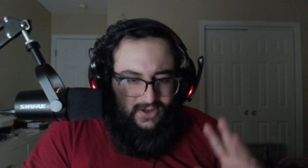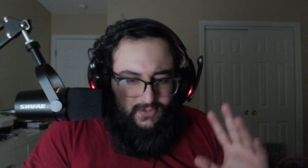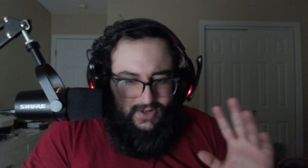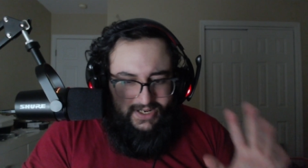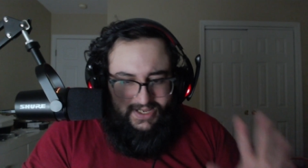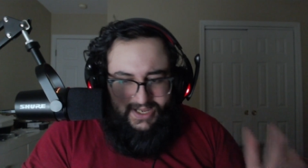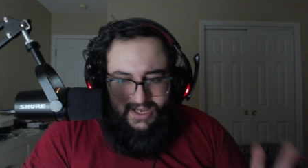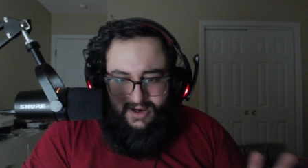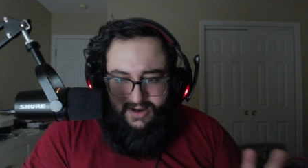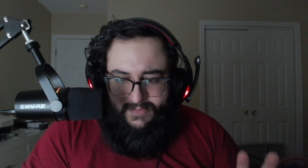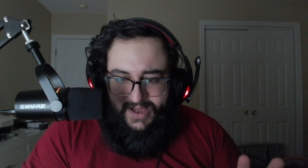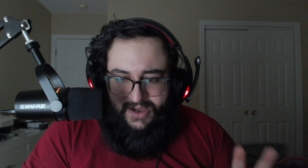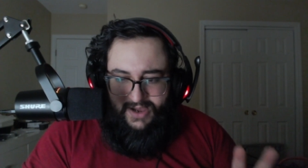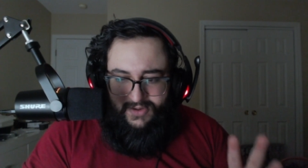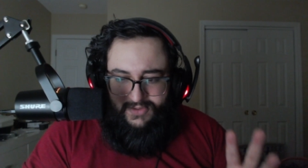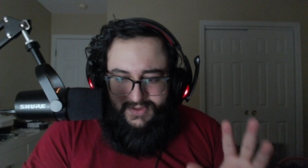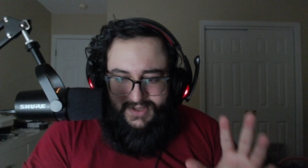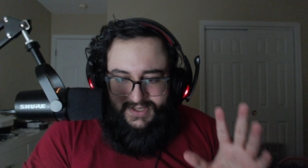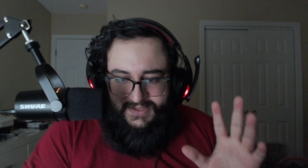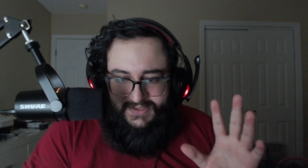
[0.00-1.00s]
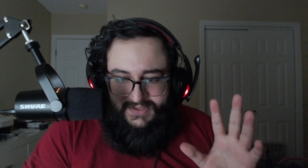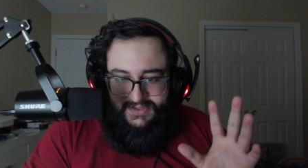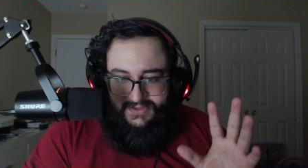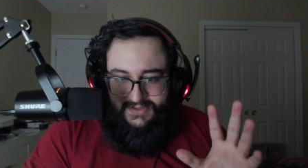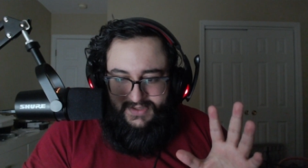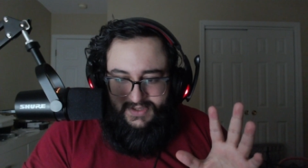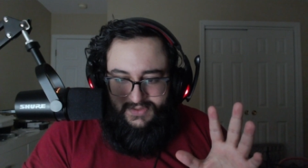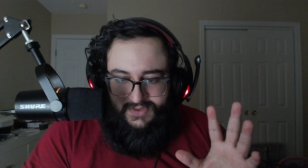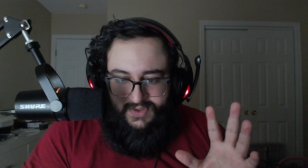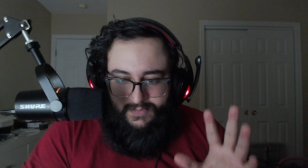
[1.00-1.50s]
What I care about is
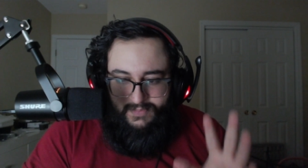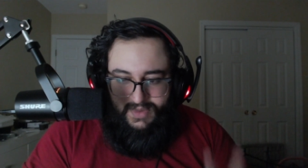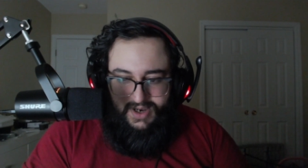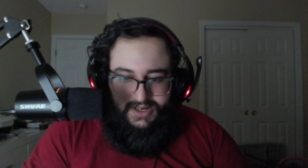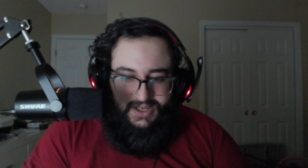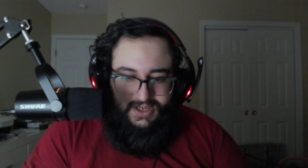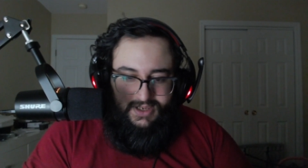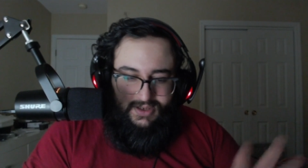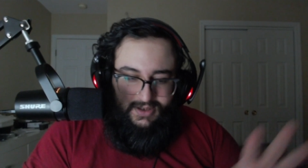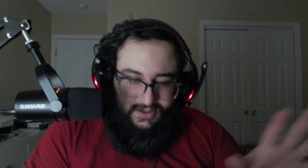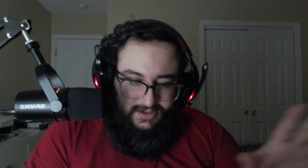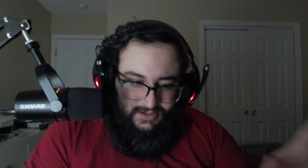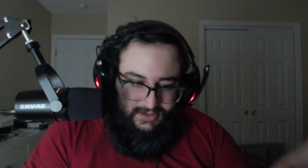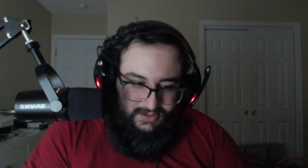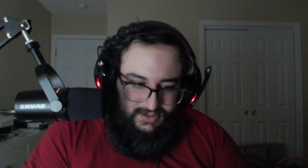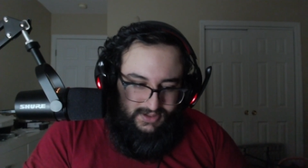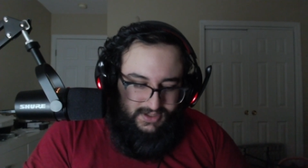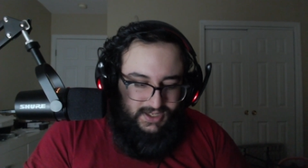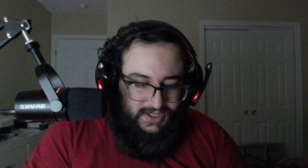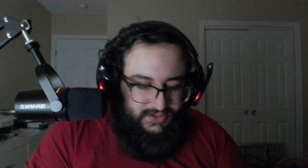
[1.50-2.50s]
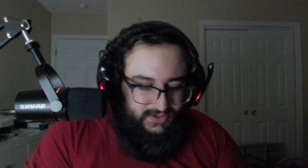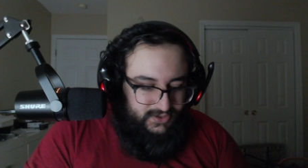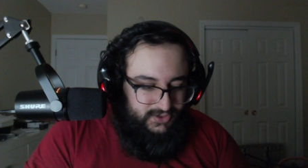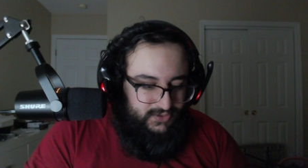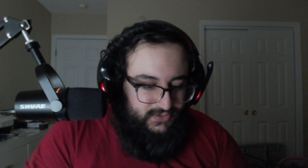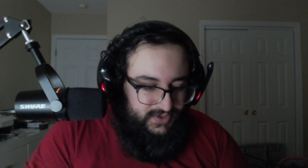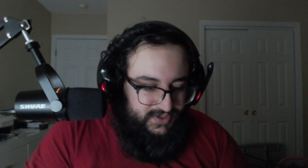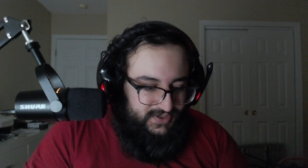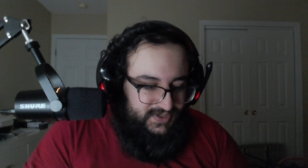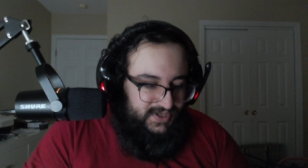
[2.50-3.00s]
the money gets
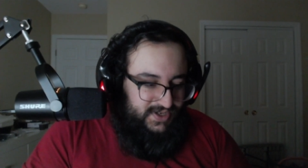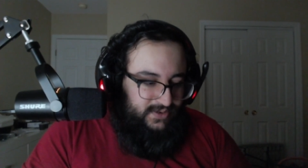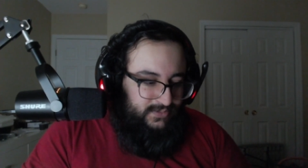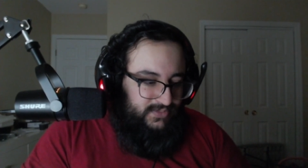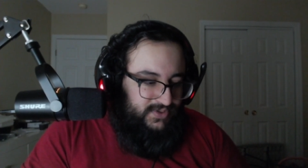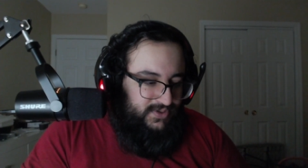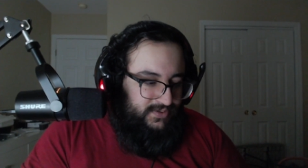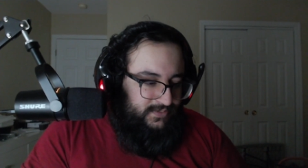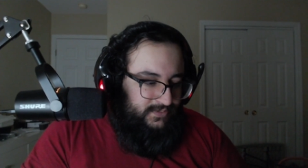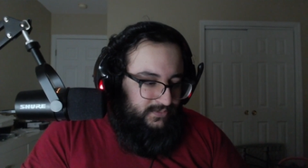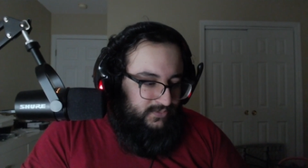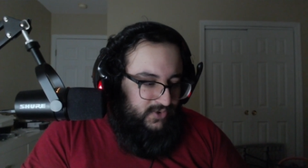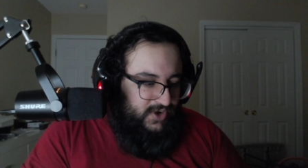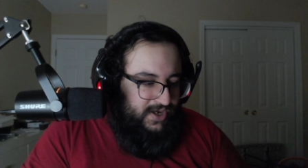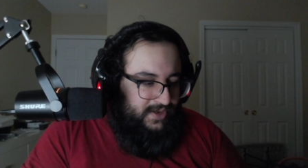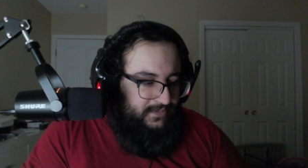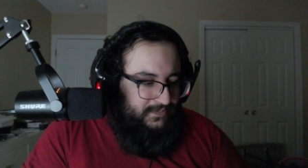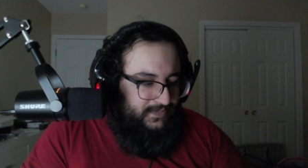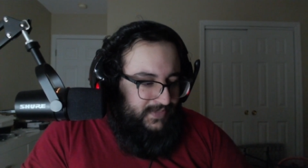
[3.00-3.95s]
to the teams, right?